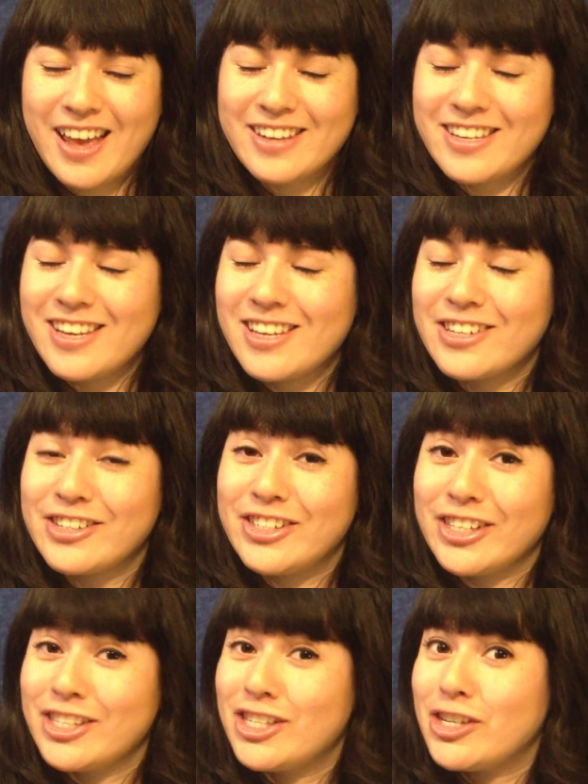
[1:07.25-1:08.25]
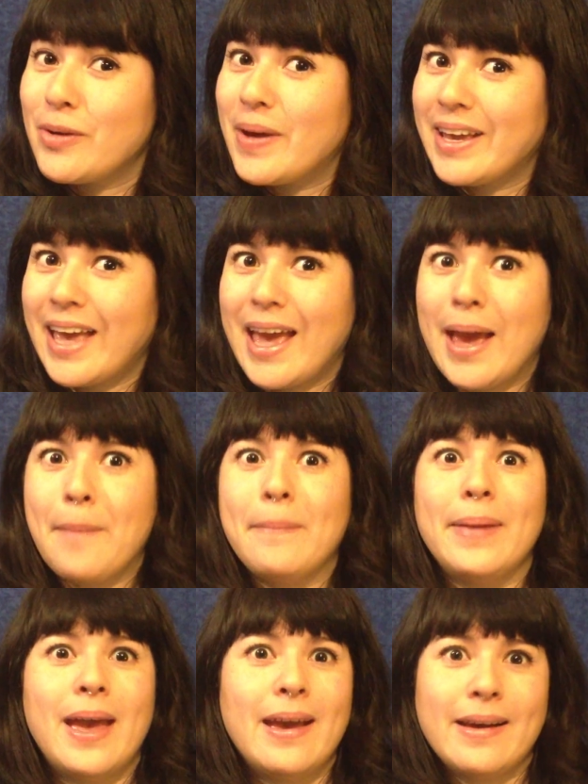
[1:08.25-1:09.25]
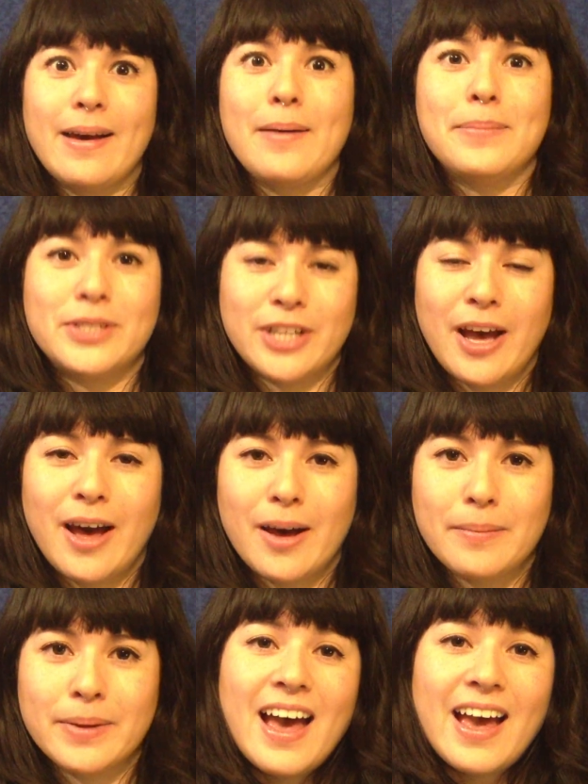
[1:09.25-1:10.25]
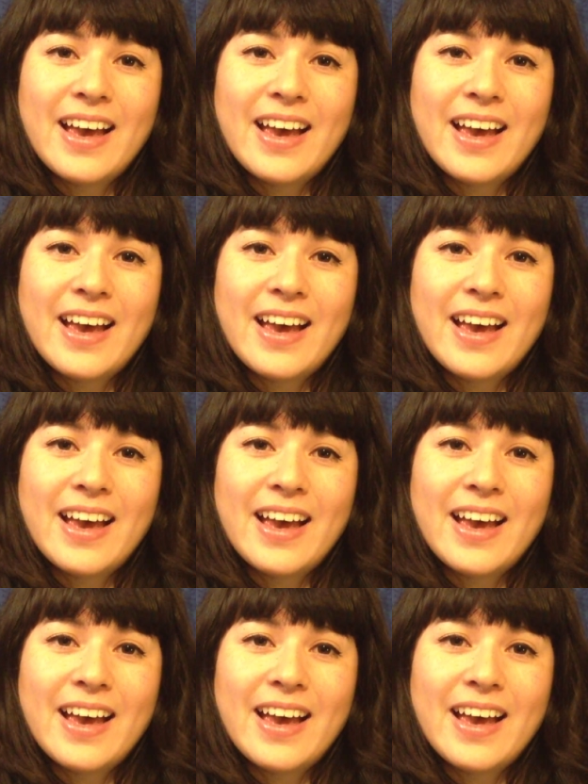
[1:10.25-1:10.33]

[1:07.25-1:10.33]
and he is just doing a bang-up job.